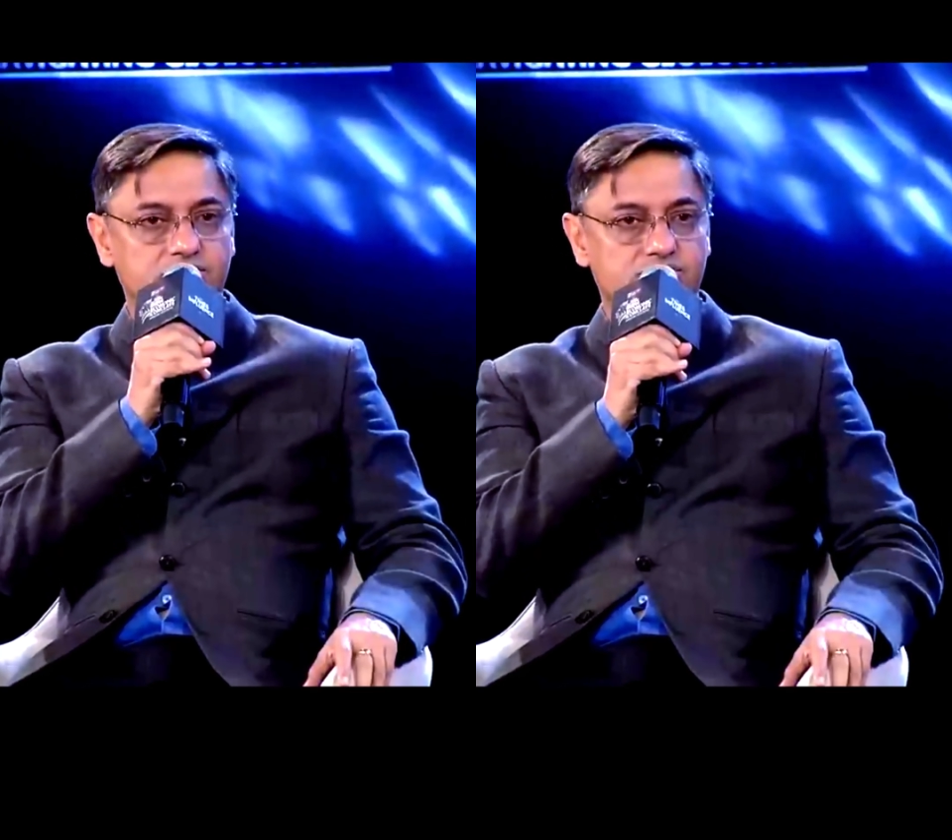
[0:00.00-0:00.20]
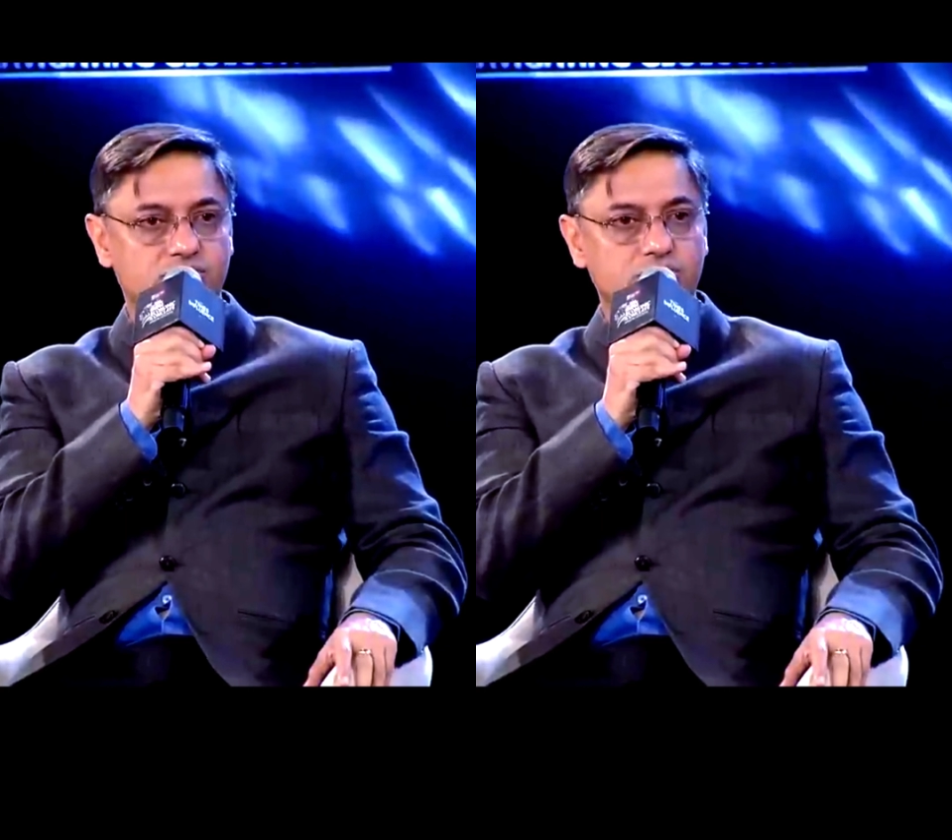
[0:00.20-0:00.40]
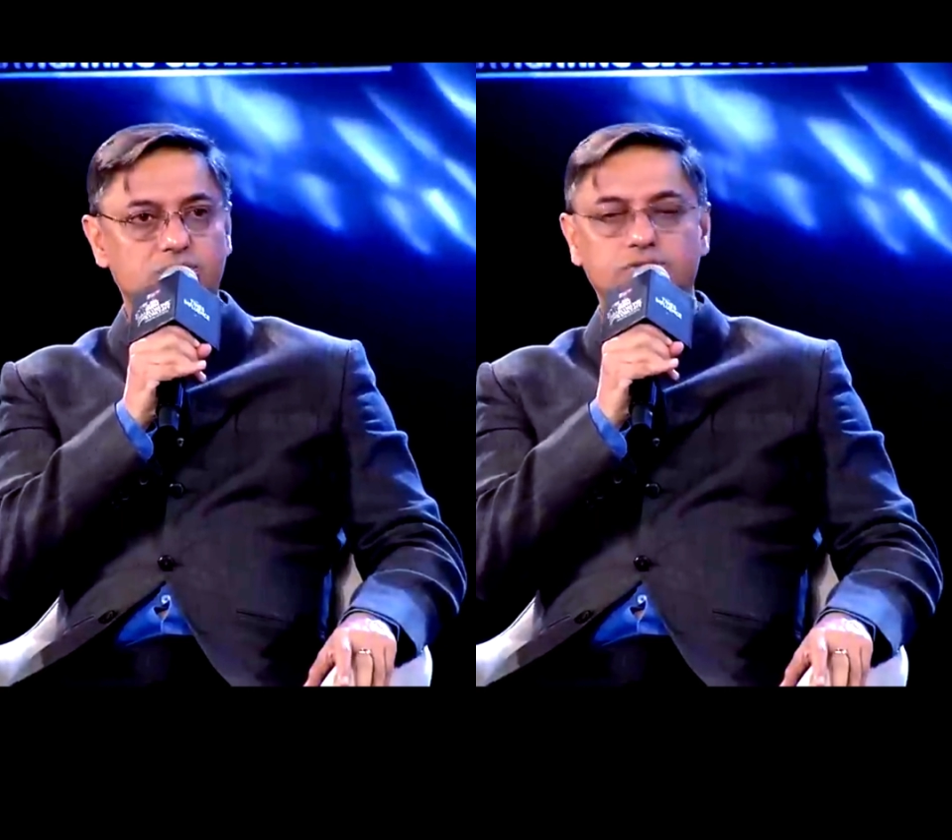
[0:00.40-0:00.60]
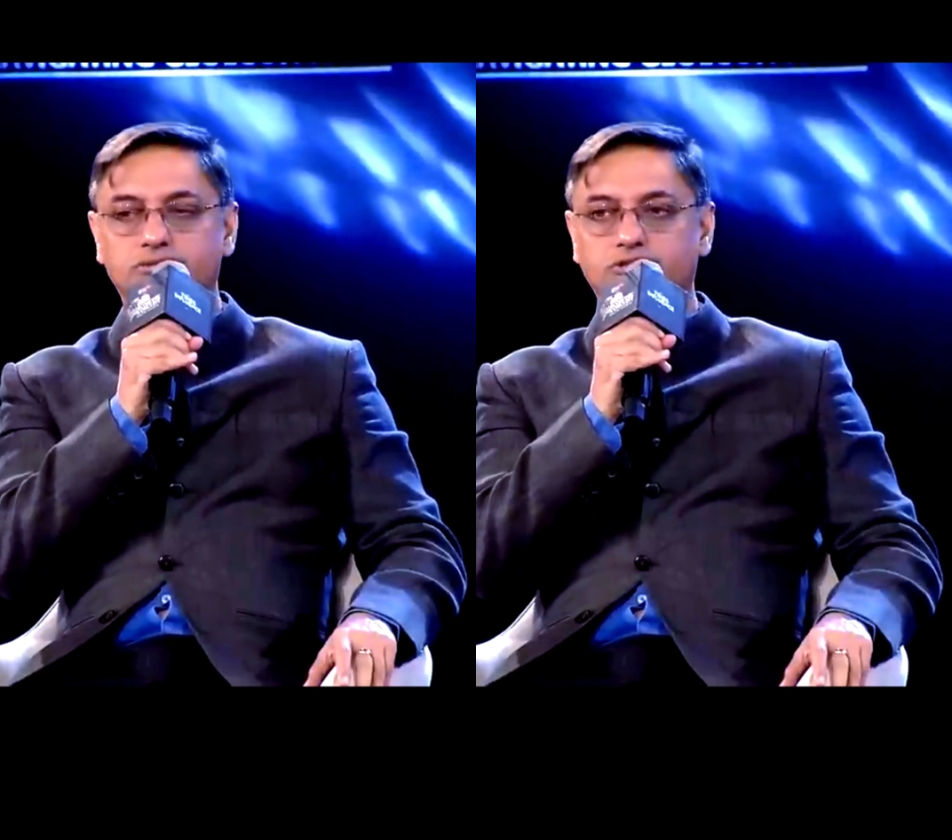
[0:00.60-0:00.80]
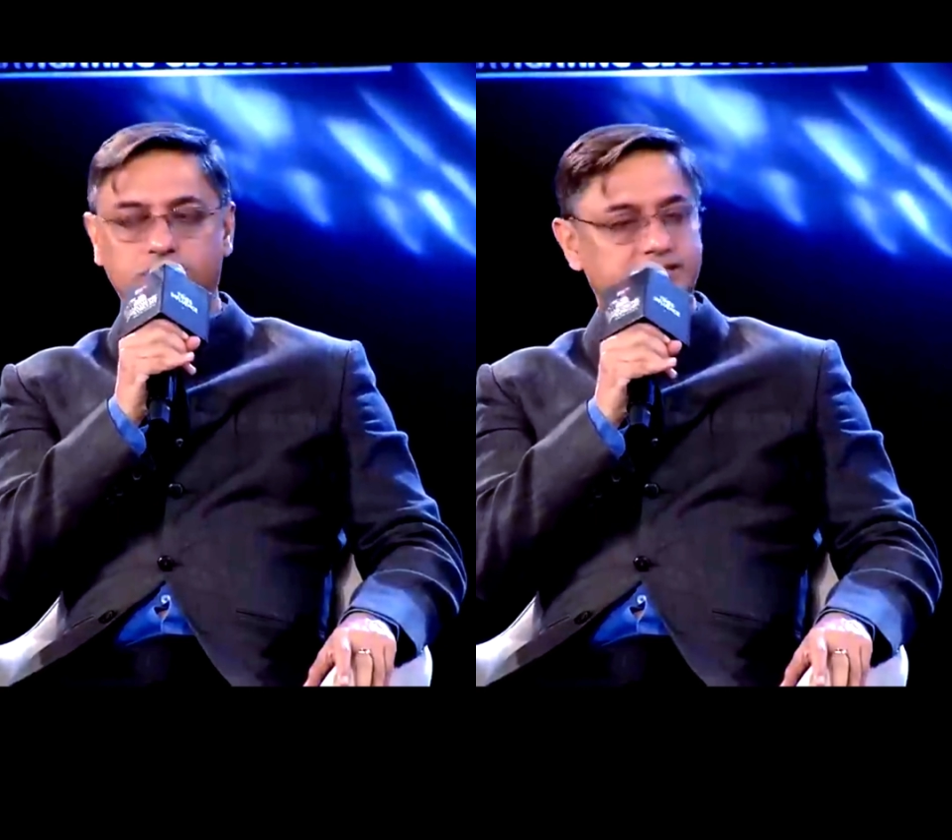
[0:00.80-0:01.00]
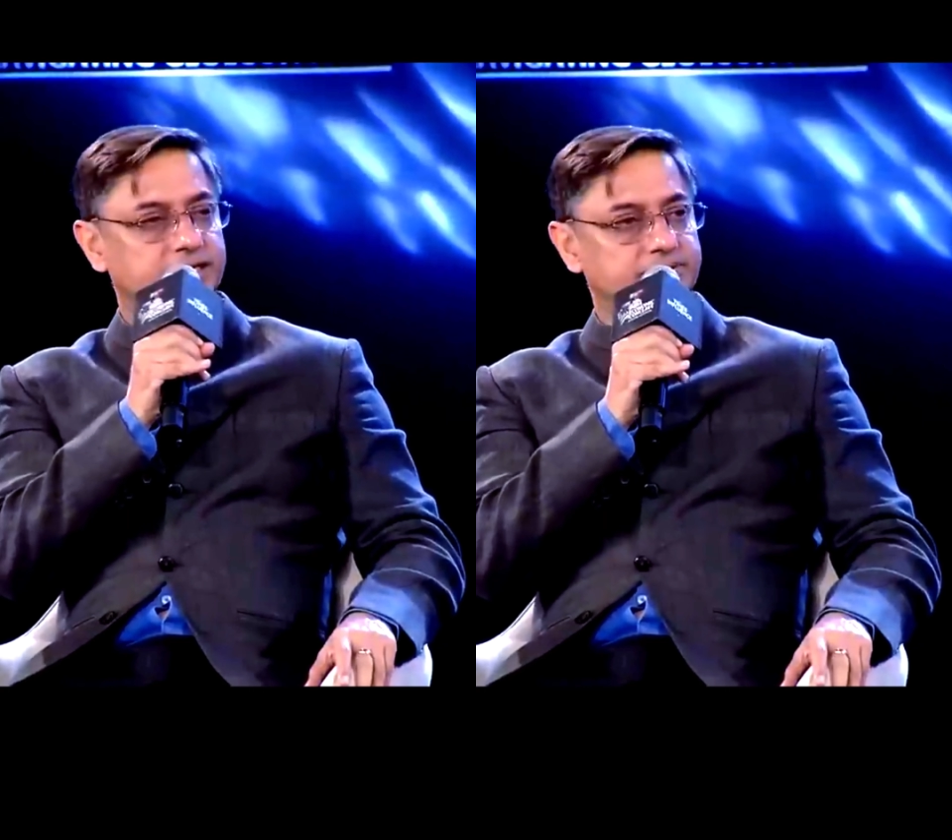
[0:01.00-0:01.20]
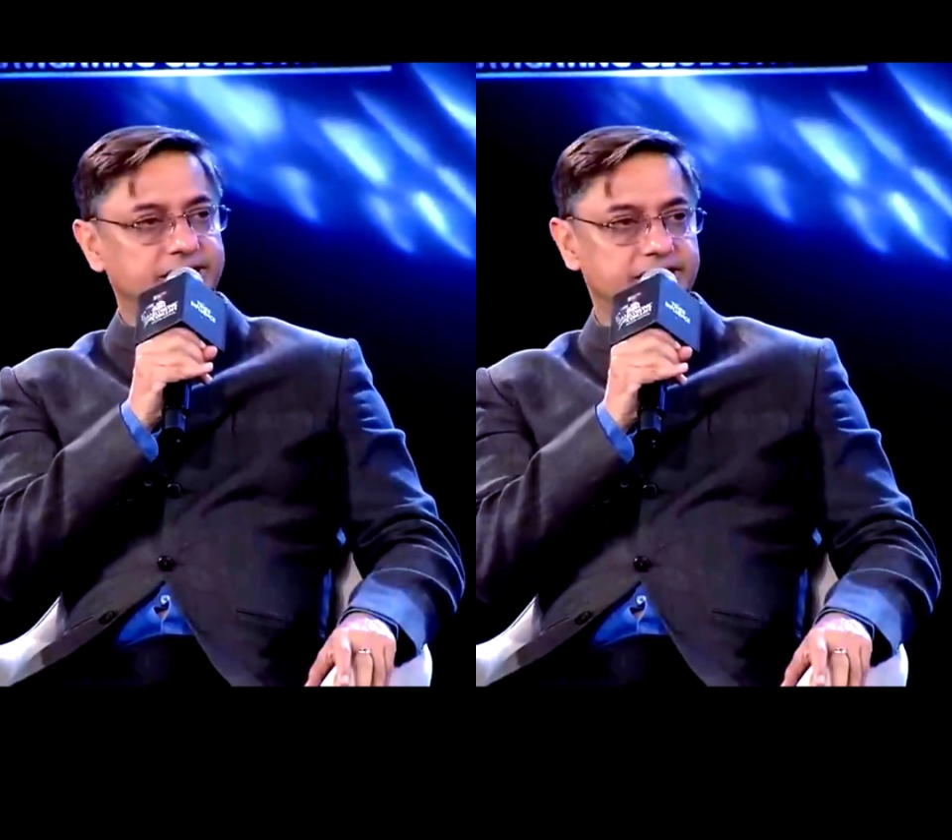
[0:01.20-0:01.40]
So, should there be